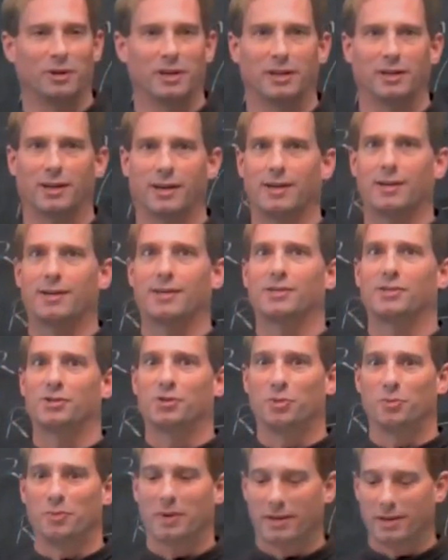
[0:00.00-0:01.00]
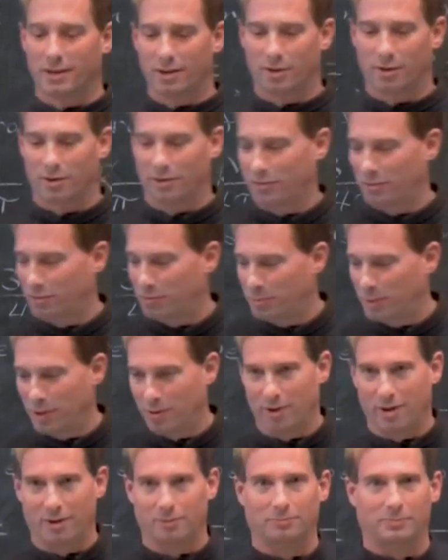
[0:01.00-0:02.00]
in, as you may know if you've
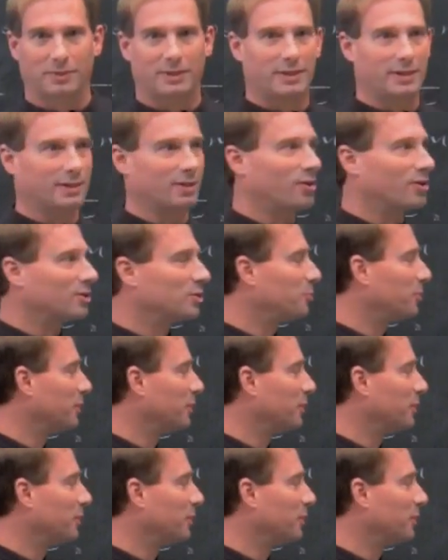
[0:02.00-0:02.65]
blown up any large